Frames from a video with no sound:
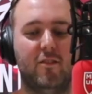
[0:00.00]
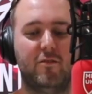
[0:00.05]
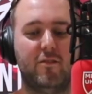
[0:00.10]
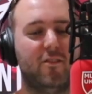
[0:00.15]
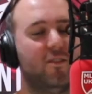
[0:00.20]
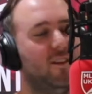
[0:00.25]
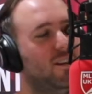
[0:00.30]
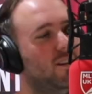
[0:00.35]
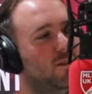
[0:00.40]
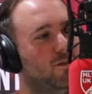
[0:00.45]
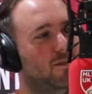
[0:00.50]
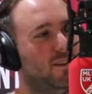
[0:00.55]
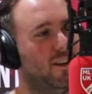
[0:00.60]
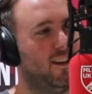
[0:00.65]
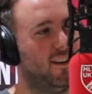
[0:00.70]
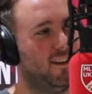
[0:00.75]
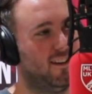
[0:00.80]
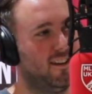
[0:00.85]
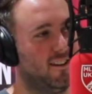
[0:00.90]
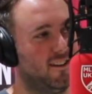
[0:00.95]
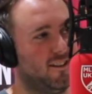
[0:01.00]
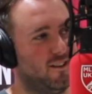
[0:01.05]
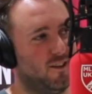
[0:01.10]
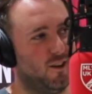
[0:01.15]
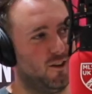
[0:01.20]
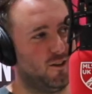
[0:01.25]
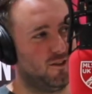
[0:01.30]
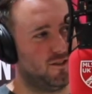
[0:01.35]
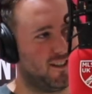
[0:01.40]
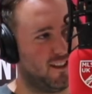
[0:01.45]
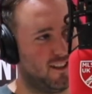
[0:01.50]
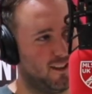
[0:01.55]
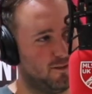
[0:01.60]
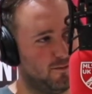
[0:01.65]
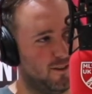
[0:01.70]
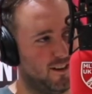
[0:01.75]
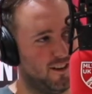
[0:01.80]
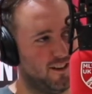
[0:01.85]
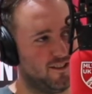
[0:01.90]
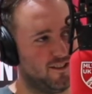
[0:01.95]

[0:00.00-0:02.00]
very unique goal celebration?